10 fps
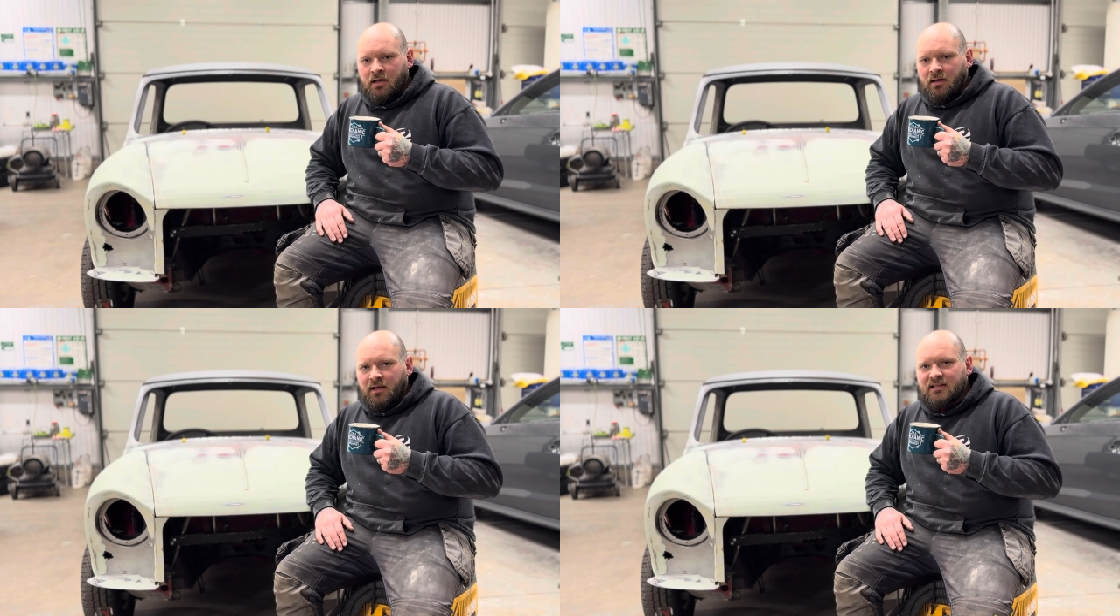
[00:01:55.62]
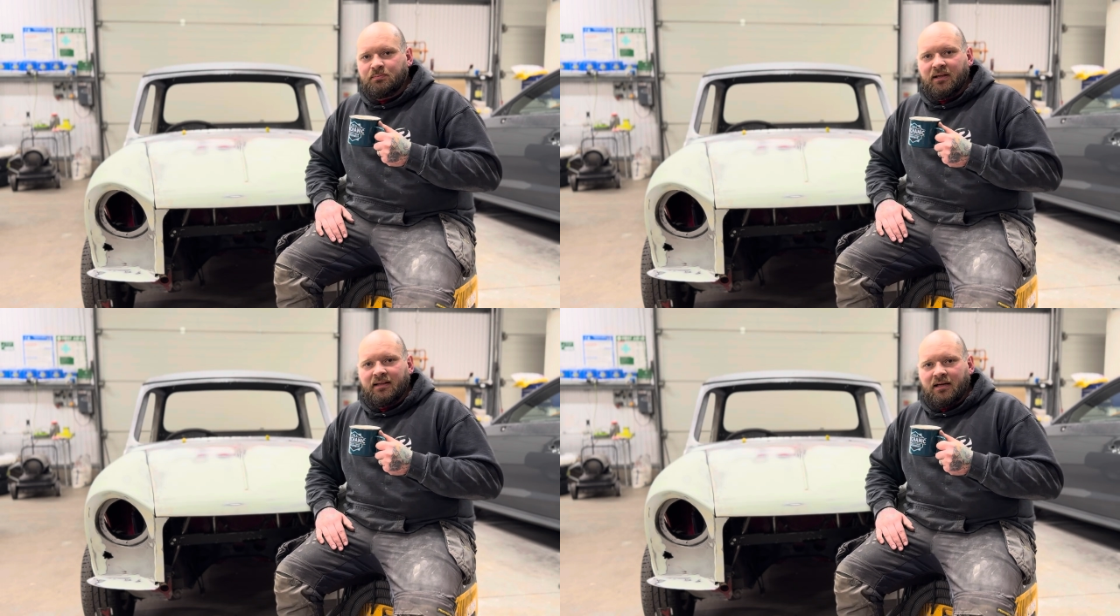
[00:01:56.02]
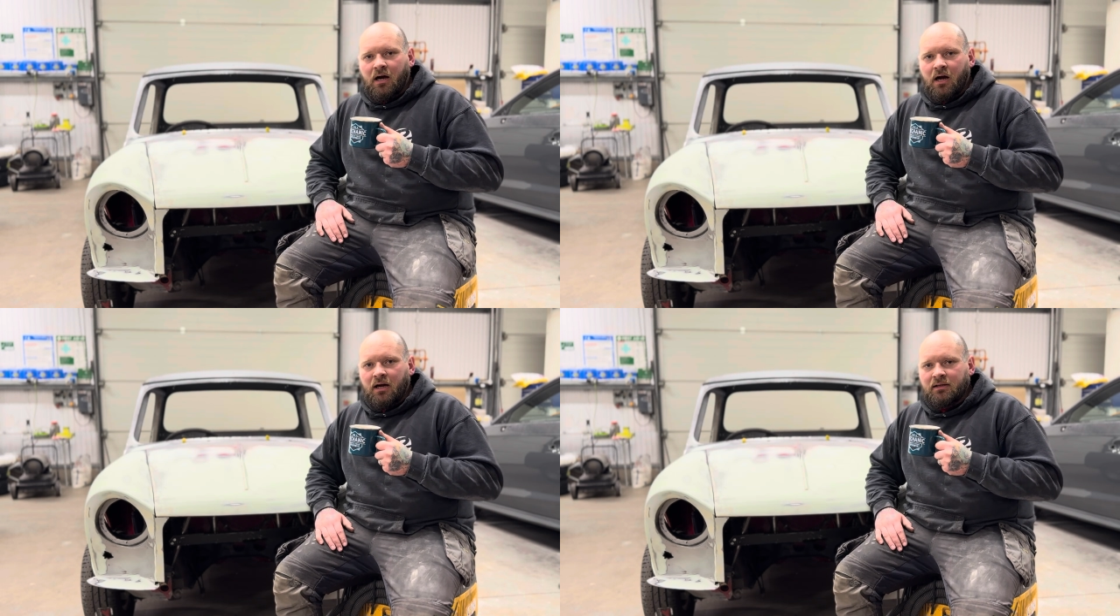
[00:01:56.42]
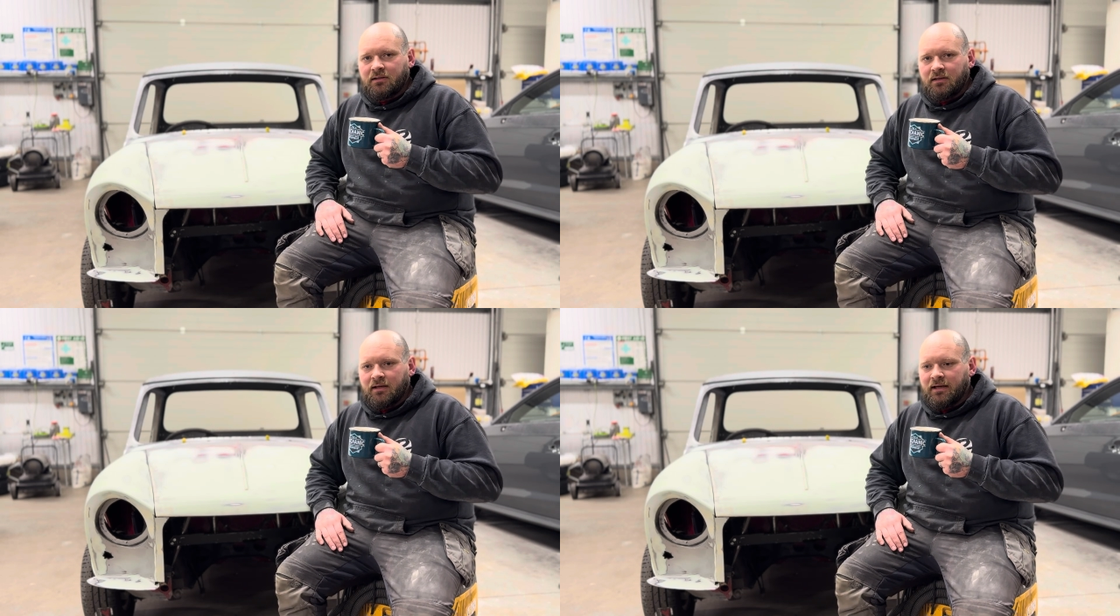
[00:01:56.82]
explain the car
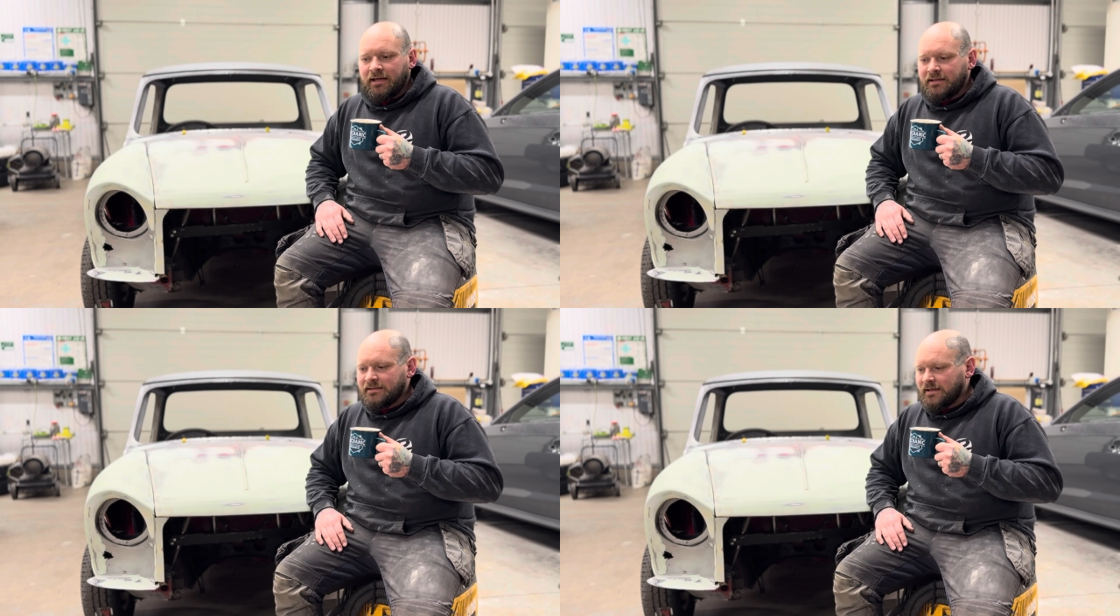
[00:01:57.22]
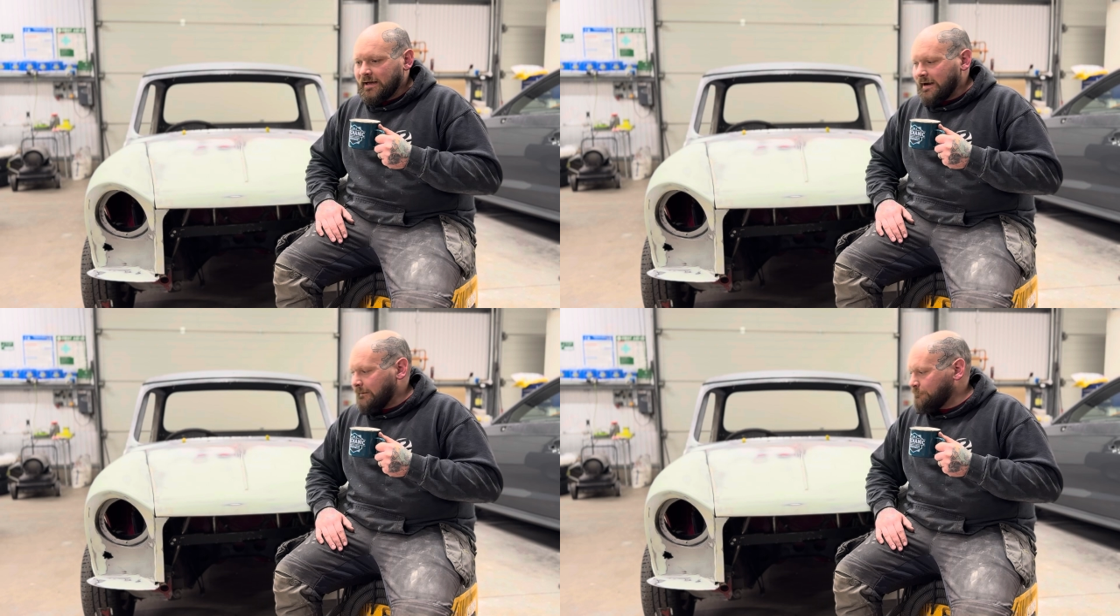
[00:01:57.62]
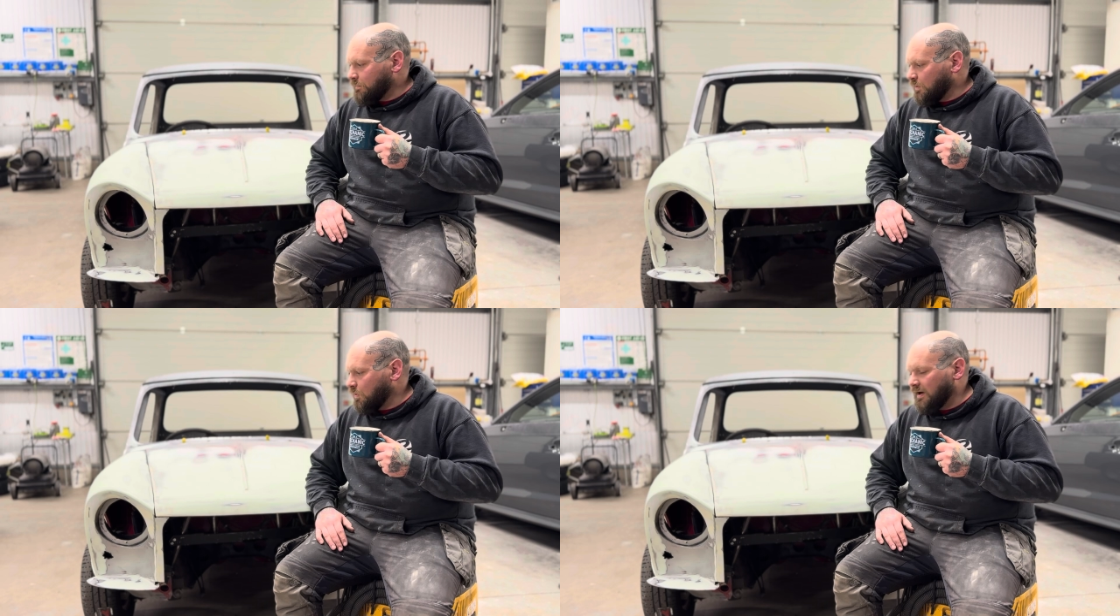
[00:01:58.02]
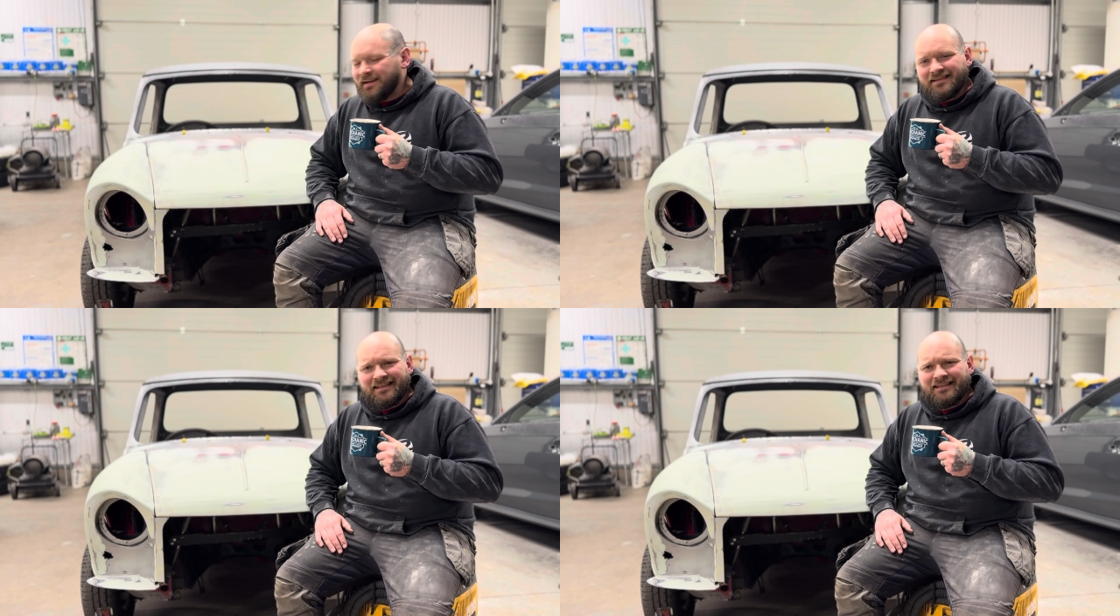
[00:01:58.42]
and what it
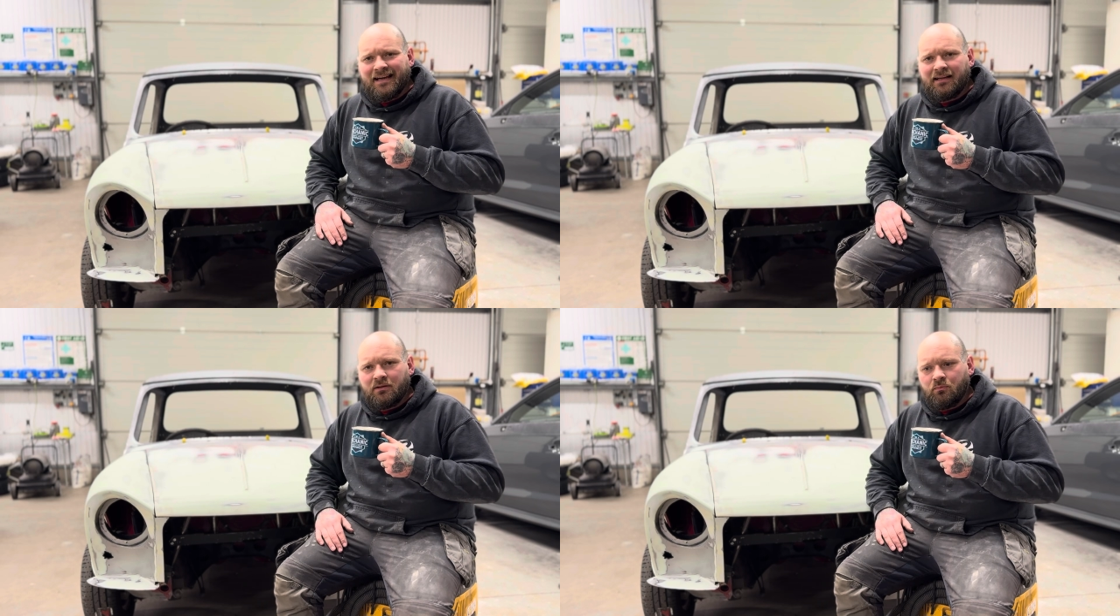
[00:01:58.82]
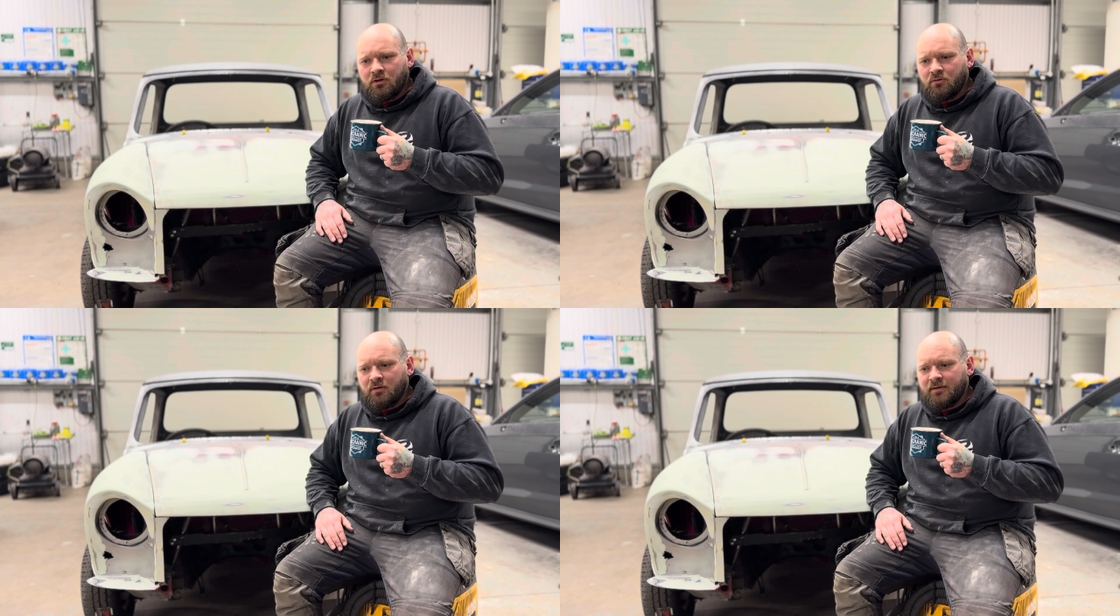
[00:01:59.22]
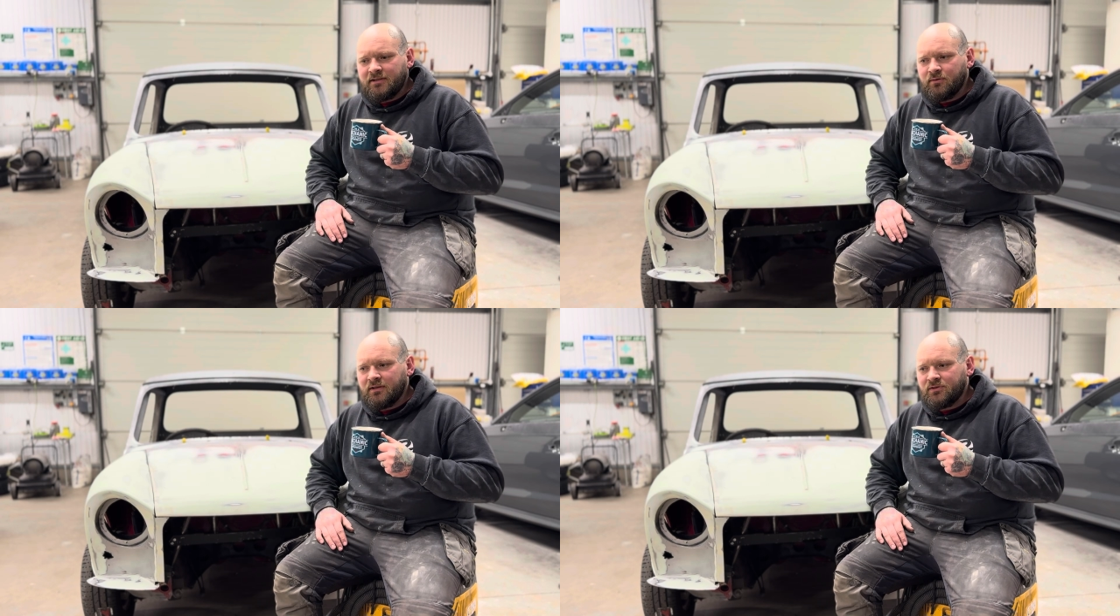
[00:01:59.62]
is exactly we're going to be doing.